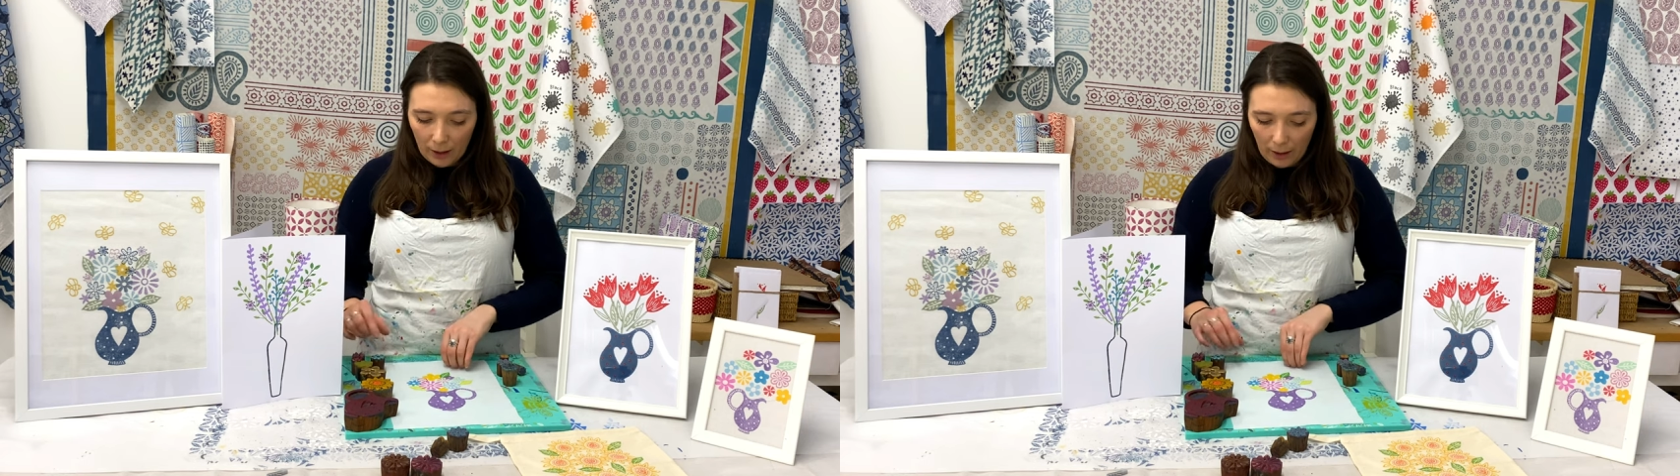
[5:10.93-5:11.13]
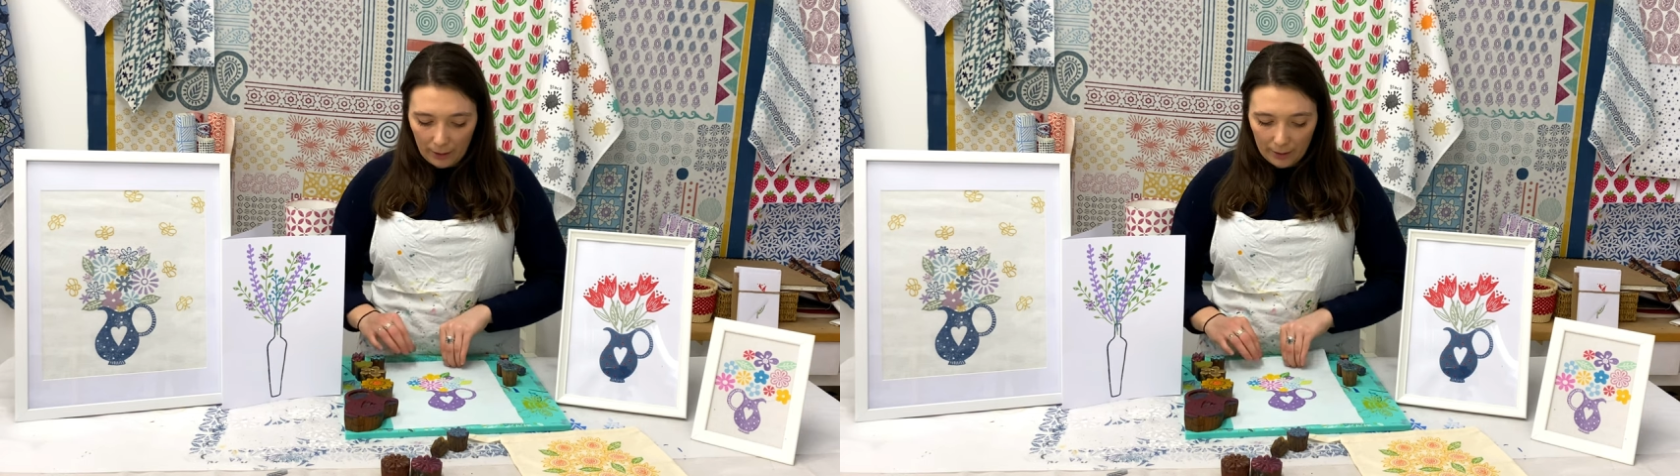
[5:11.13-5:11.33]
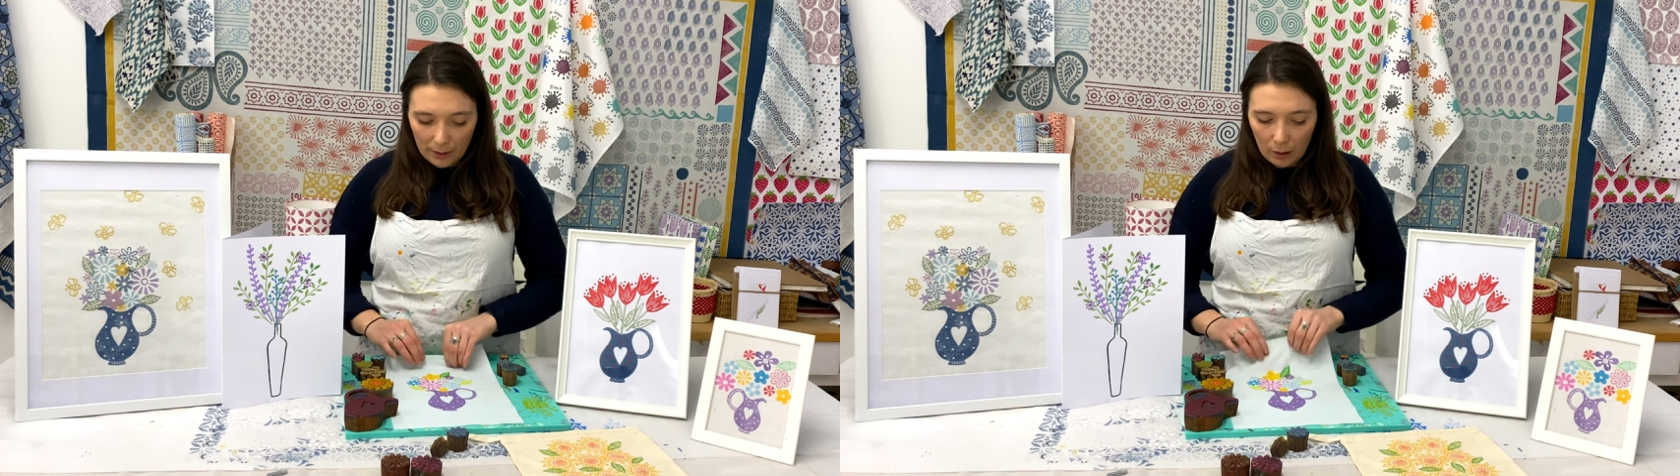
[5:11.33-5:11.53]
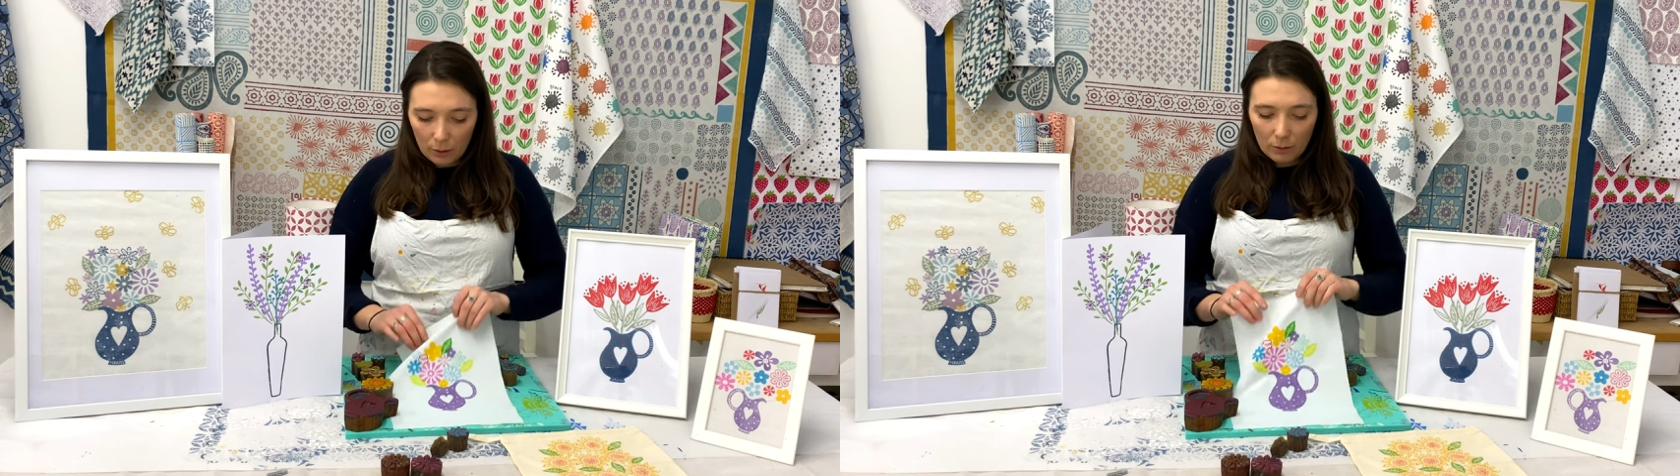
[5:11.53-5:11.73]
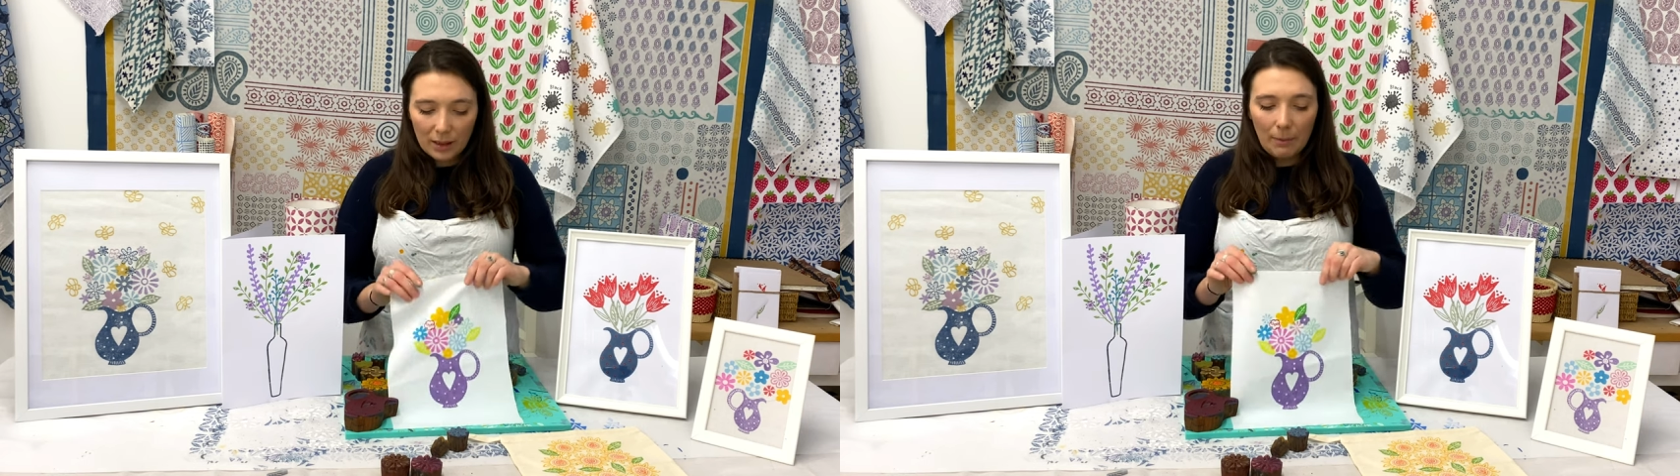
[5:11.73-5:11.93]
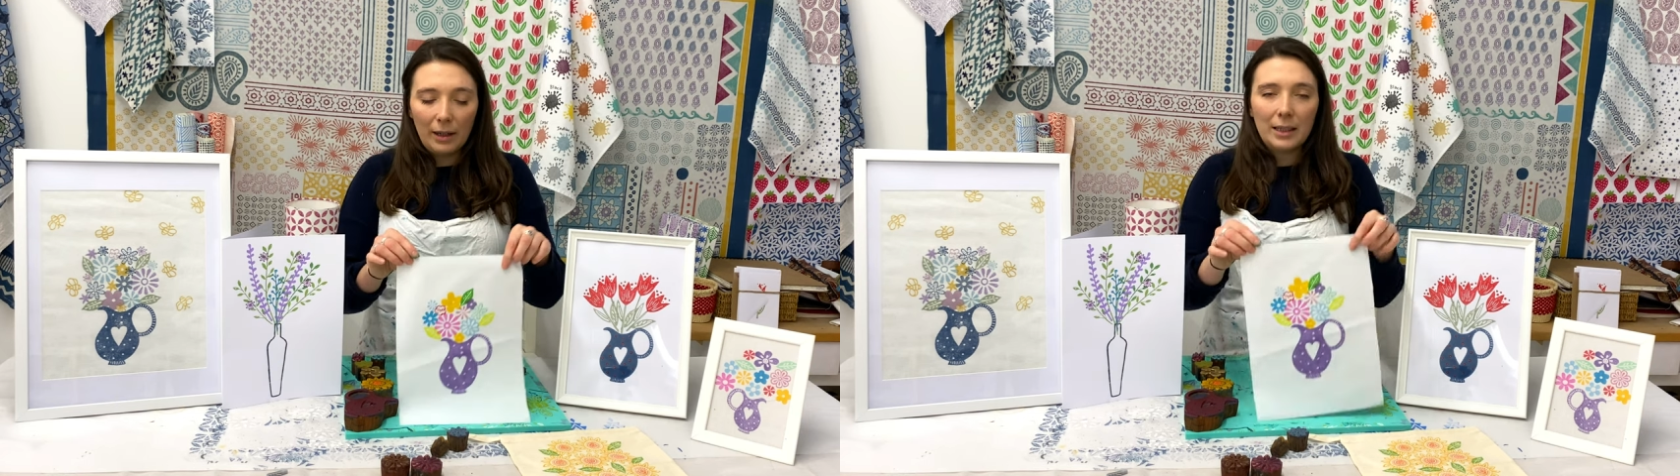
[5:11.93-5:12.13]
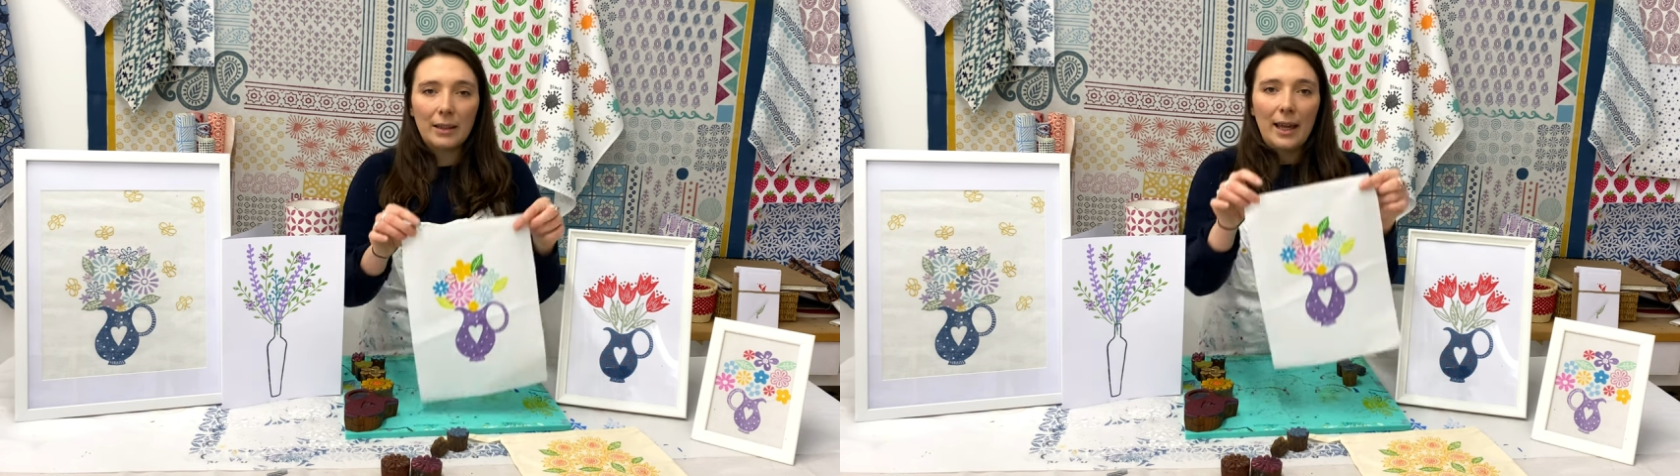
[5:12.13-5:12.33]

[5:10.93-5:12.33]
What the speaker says: colours. So similar to